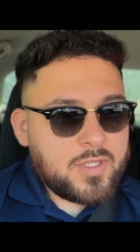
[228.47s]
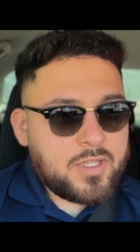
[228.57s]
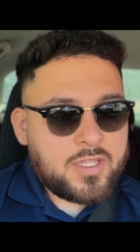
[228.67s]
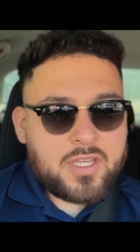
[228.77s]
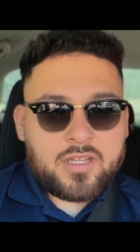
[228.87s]

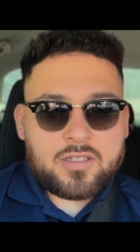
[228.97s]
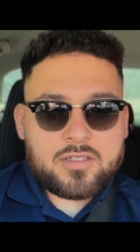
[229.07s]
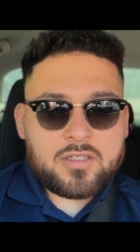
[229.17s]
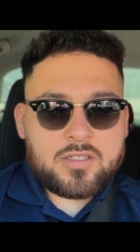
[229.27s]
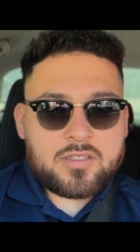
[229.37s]
And yeah,
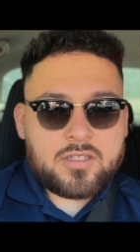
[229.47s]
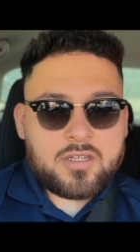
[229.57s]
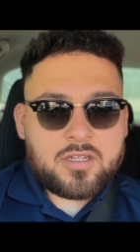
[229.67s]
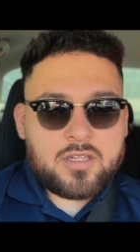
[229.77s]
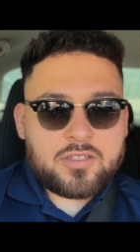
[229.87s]
let's
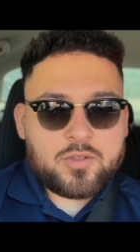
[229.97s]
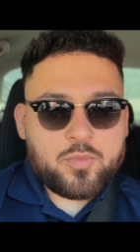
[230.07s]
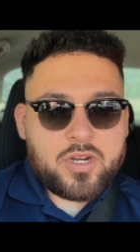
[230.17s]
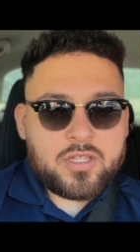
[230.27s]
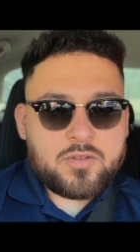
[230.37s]

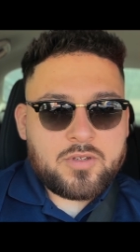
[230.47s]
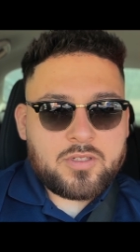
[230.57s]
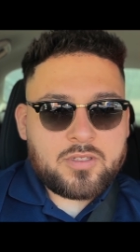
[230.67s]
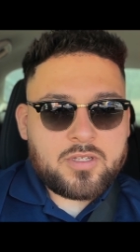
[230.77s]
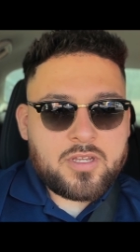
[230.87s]
jump right into
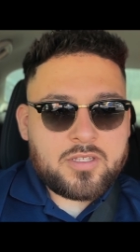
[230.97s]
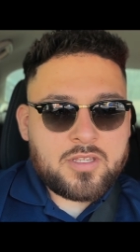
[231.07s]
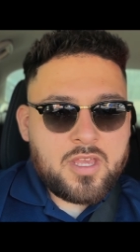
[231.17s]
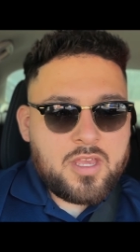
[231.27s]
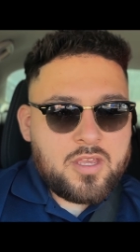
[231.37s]
it because
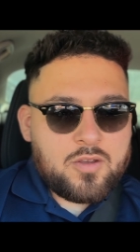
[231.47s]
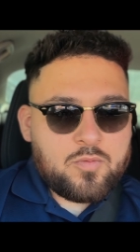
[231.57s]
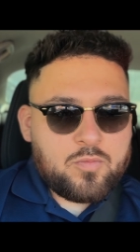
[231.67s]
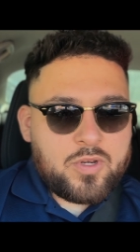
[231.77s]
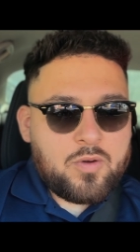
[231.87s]

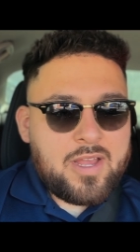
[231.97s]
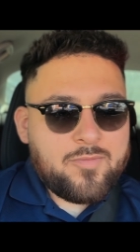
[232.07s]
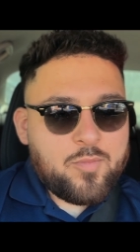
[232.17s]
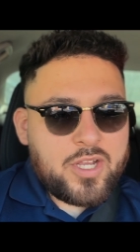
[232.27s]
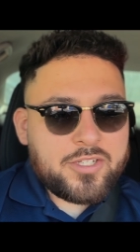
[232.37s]
we don't
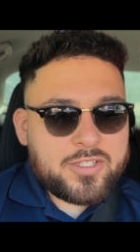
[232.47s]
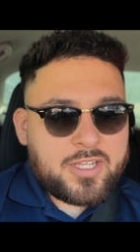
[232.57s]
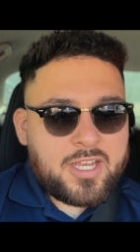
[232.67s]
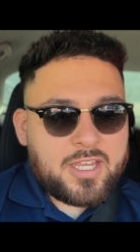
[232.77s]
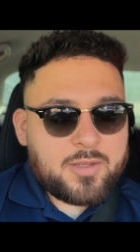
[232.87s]
have much
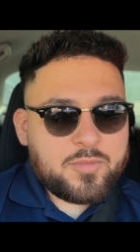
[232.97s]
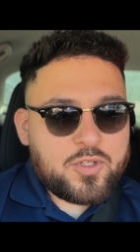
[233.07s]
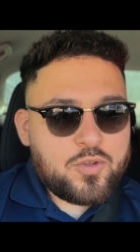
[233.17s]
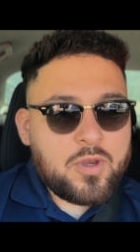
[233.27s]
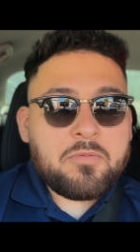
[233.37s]
time
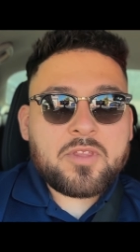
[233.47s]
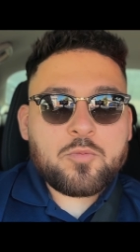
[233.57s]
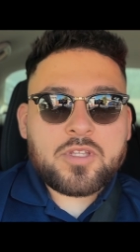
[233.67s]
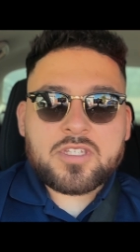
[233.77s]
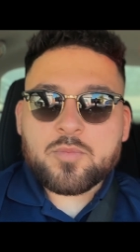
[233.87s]
to do
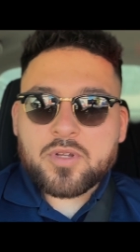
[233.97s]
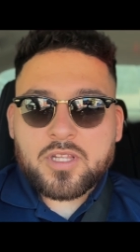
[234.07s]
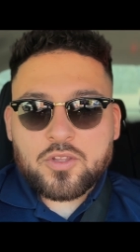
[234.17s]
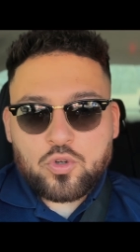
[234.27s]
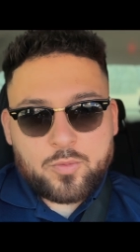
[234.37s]
everything we
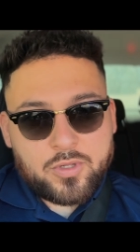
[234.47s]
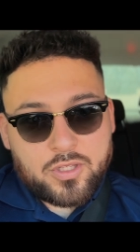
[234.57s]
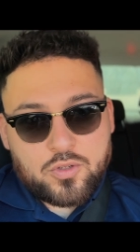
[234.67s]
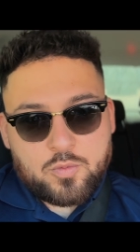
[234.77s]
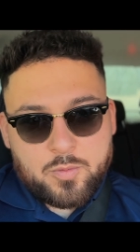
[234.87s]
typically normally
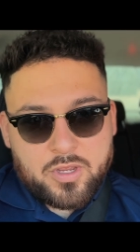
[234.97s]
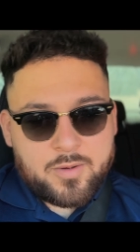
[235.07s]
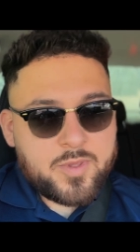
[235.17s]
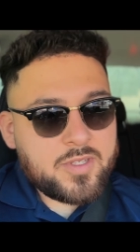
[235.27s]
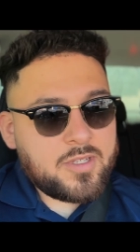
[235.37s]
do when we
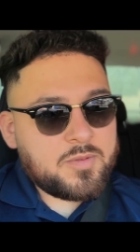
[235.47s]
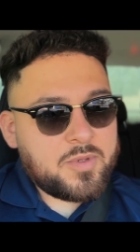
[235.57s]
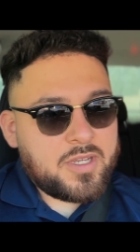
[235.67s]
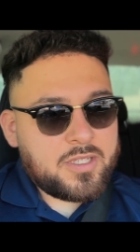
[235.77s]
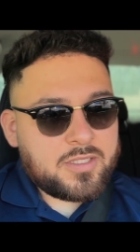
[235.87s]
cover these games
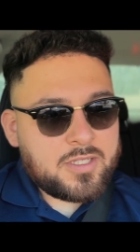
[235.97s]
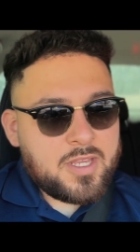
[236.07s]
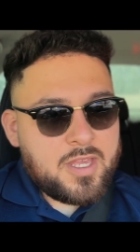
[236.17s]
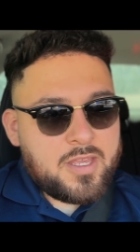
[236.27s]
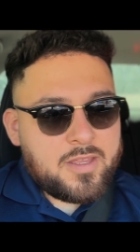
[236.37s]
because
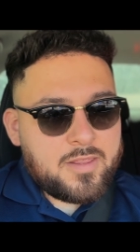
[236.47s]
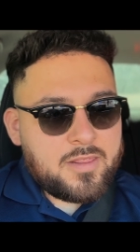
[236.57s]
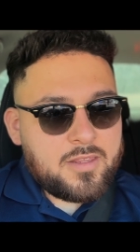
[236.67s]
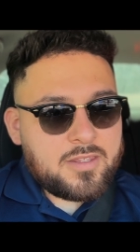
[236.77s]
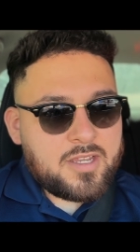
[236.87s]

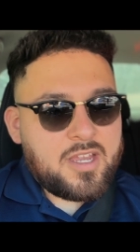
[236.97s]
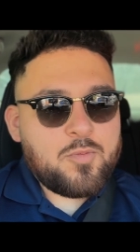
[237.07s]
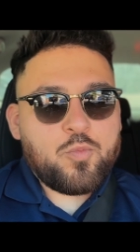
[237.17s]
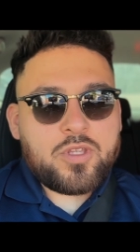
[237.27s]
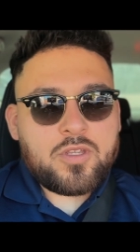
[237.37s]
the
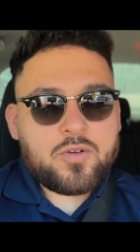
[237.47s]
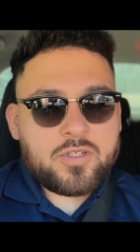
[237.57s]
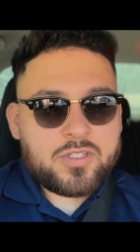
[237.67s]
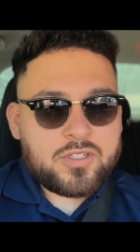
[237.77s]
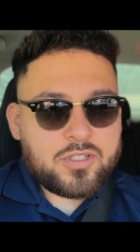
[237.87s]
time window
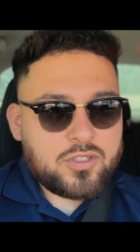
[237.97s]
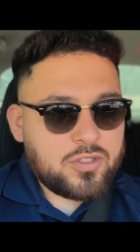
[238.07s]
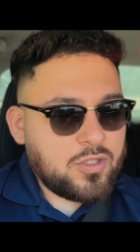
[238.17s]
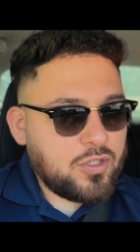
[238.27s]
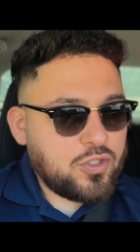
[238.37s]
is
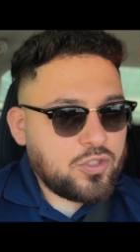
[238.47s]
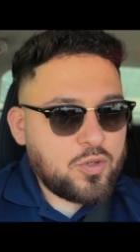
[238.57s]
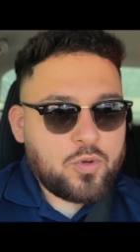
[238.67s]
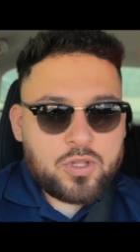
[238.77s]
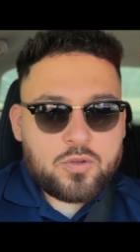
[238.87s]
just
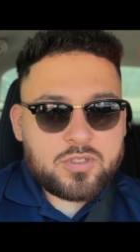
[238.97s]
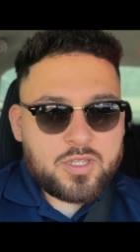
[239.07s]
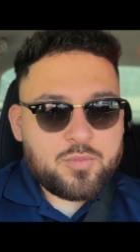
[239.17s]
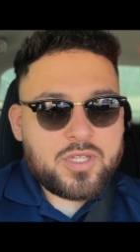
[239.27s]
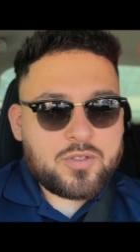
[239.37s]
so close
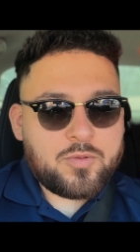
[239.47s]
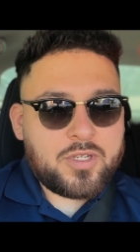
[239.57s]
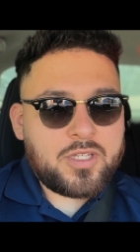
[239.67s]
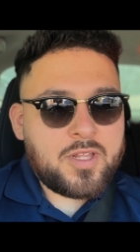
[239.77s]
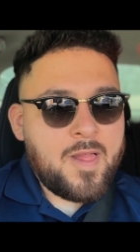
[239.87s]
in between